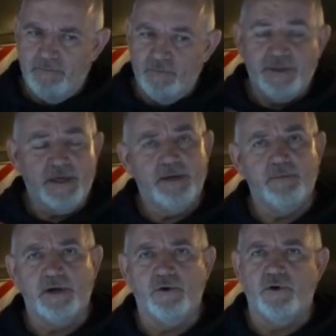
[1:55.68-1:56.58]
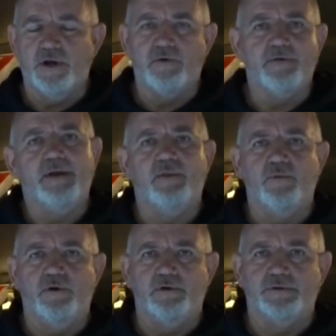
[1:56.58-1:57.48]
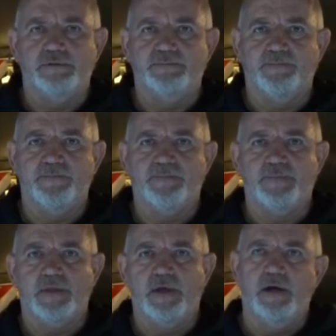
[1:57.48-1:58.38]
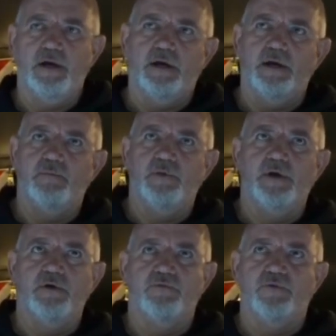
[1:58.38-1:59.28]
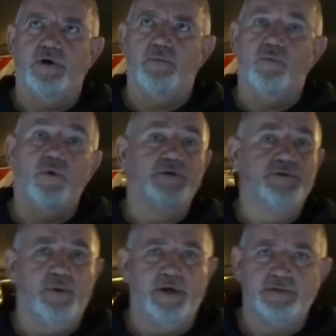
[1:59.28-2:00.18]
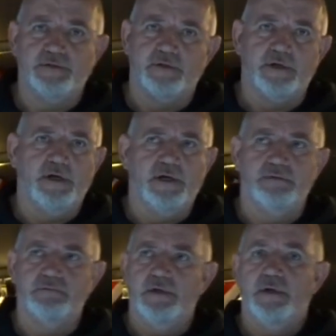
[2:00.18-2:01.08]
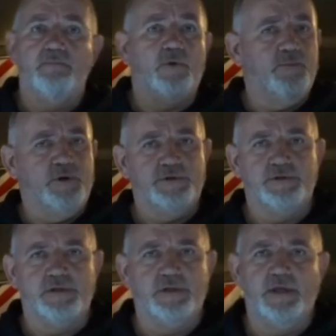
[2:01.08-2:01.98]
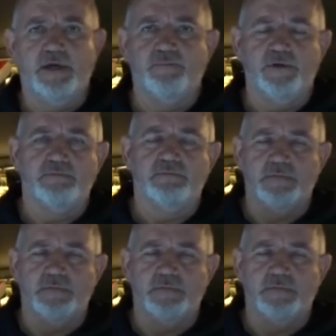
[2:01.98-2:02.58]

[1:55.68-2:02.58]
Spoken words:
with him, I call it around the world. We go from 1 to 8. There are more punches than that, but